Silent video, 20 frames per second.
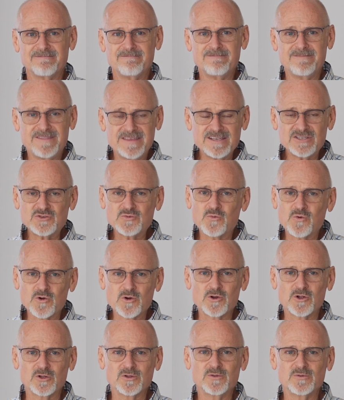this
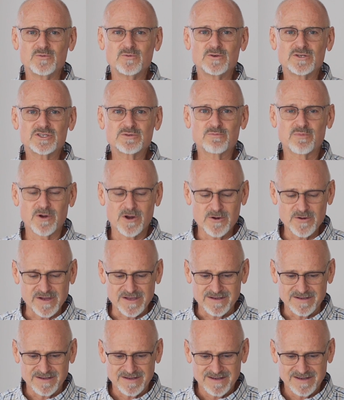world was
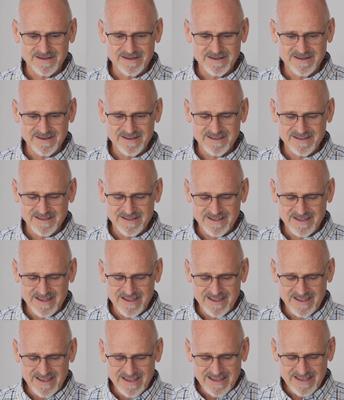broken
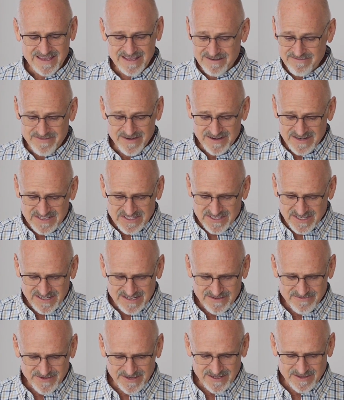in a very
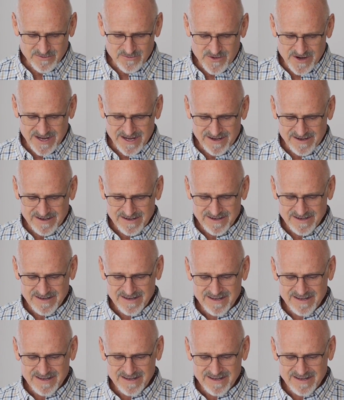significant way.